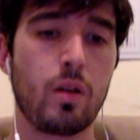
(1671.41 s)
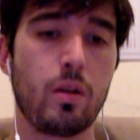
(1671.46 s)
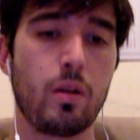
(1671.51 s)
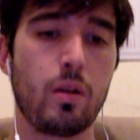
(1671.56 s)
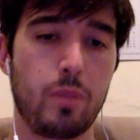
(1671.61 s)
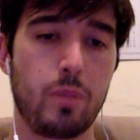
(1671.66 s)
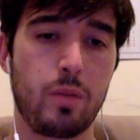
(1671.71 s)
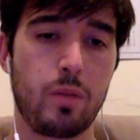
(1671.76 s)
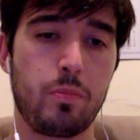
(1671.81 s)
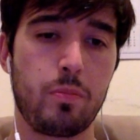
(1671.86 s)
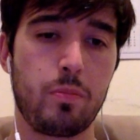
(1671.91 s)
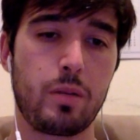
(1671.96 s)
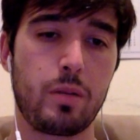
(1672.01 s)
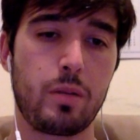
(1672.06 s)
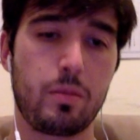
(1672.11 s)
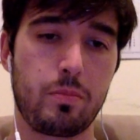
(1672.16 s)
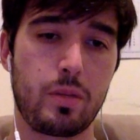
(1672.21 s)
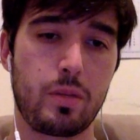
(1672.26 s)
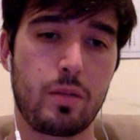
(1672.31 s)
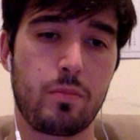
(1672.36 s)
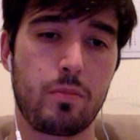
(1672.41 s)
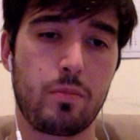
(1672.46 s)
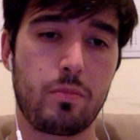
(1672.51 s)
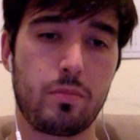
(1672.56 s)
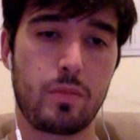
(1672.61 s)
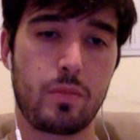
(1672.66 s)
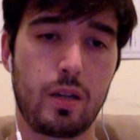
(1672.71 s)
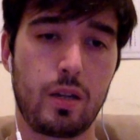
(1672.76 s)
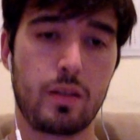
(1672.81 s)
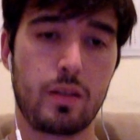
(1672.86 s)

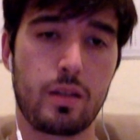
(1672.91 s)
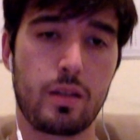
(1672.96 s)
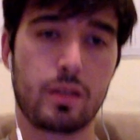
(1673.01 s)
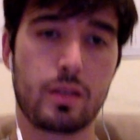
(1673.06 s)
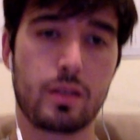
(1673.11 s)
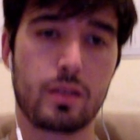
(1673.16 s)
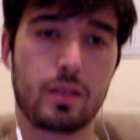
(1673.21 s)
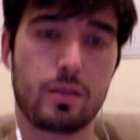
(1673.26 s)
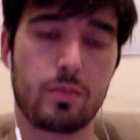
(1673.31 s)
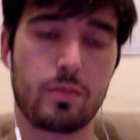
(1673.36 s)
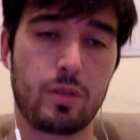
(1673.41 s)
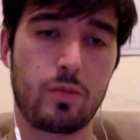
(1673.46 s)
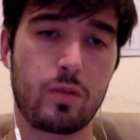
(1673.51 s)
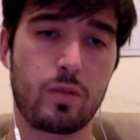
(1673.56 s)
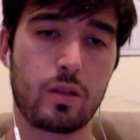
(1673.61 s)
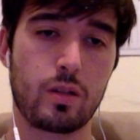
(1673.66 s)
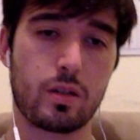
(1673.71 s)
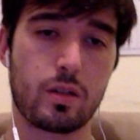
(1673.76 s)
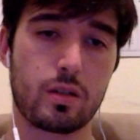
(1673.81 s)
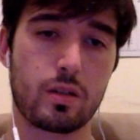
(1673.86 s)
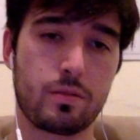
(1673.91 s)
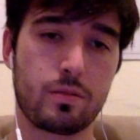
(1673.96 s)
I think this might work.